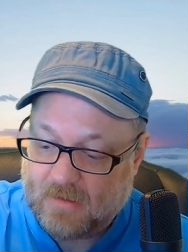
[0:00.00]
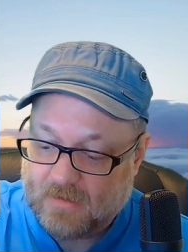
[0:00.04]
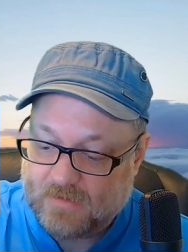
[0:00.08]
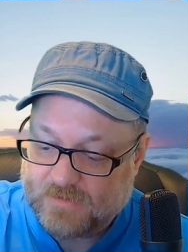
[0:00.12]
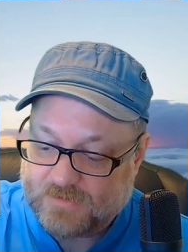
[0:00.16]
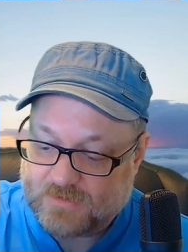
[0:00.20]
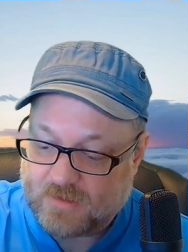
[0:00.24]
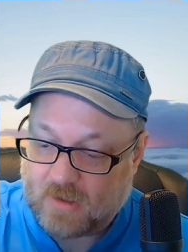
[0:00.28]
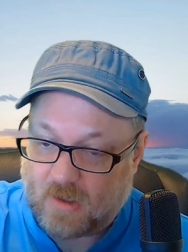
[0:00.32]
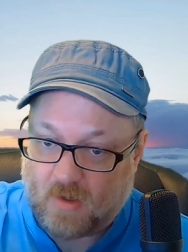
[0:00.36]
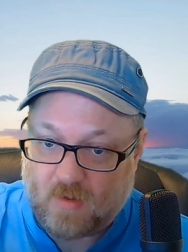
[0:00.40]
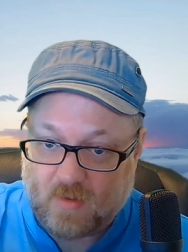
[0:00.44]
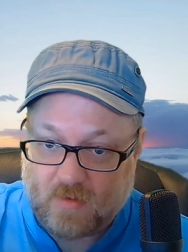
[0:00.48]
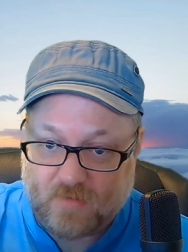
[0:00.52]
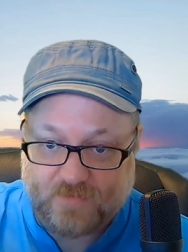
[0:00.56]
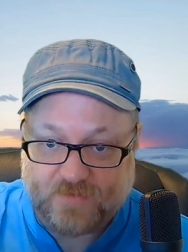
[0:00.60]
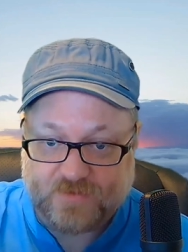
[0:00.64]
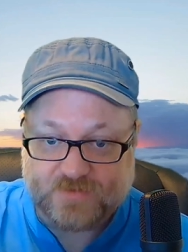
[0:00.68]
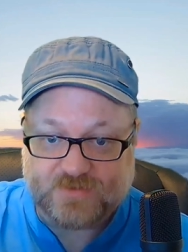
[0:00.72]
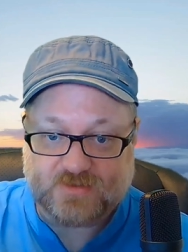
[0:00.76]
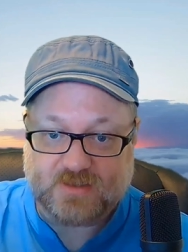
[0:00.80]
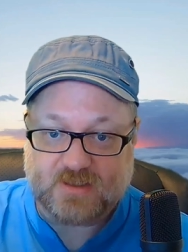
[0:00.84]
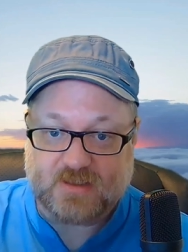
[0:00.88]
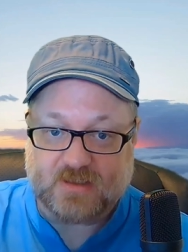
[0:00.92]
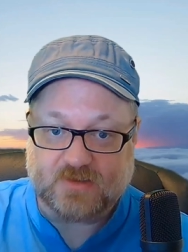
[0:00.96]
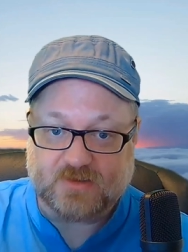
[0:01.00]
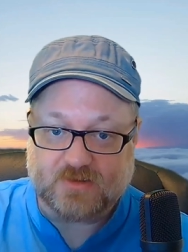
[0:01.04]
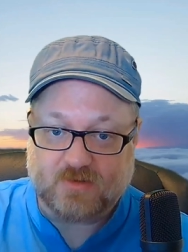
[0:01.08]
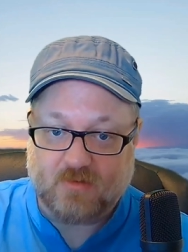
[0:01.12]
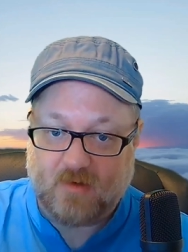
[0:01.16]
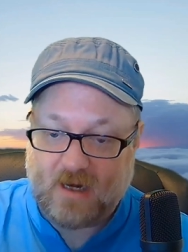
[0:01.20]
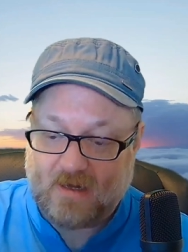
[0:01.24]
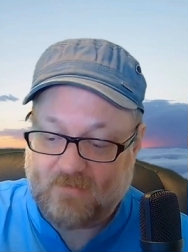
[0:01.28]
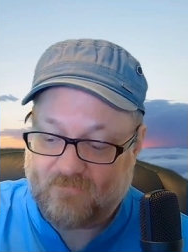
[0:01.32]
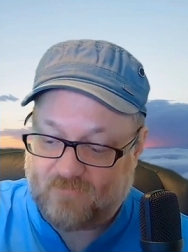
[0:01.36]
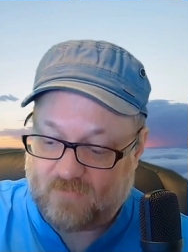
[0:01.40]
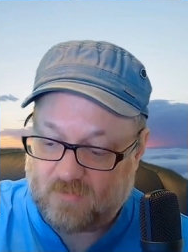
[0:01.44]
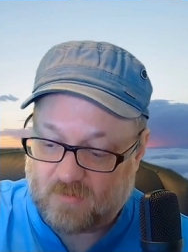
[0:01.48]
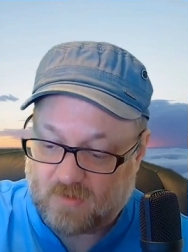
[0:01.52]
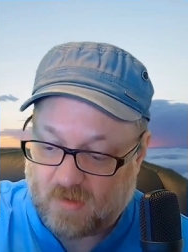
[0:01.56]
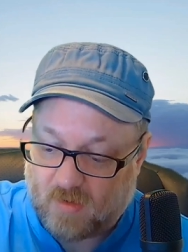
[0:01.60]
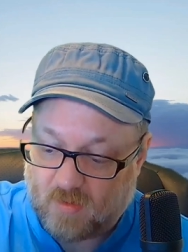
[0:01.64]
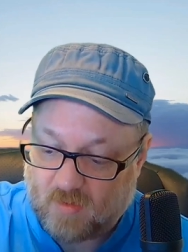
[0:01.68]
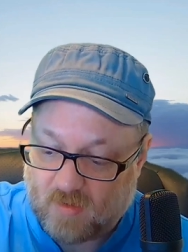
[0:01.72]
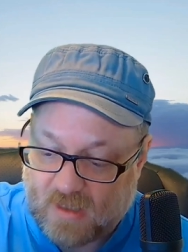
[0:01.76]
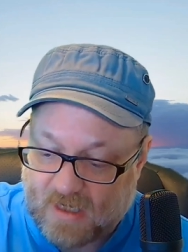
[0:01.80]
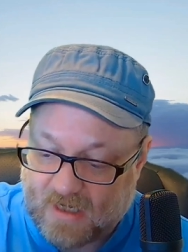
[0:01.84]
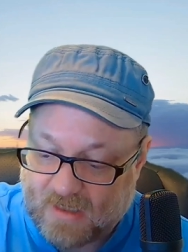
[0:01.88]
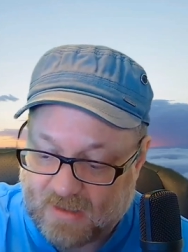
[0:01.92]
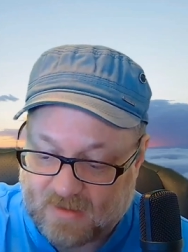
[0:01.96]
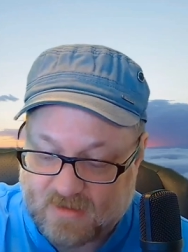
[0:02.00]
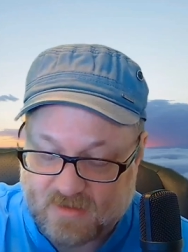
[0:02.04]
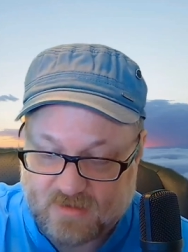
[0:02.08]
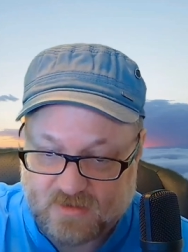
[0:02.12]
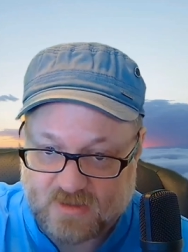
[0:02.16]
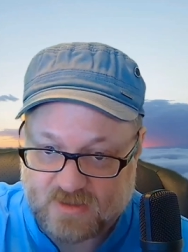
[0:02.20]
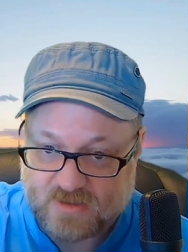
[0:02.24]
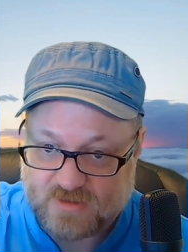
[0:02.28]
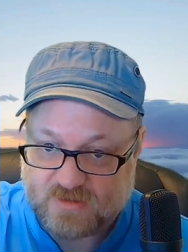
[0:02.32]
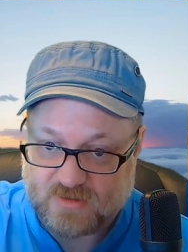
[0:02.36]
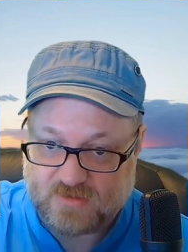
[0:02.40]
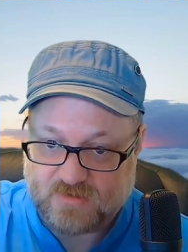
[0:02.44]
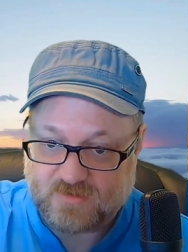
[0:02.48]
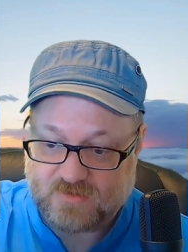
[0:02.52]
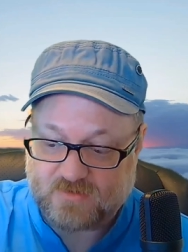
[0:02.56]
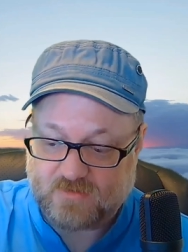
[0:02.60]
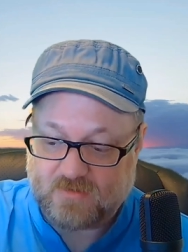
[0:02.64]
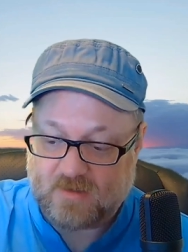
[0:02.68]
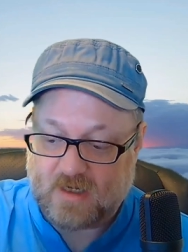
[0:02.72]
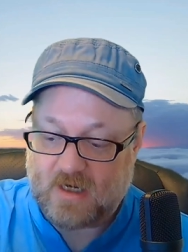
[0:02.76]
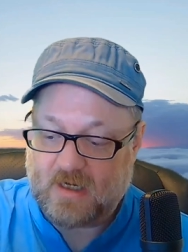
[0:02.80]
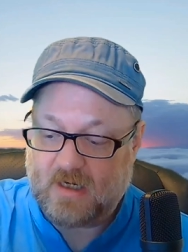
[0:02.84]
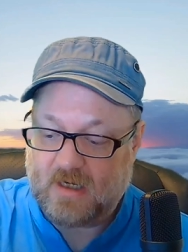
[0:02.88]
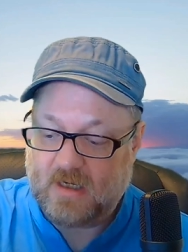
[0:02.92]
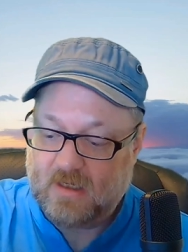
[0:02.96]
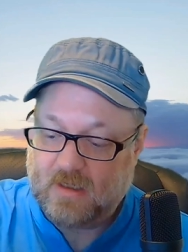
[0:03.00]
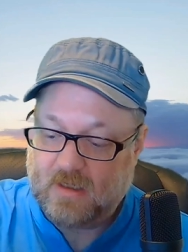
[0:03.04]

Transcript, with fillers: So this thing is great for low light conditions, right?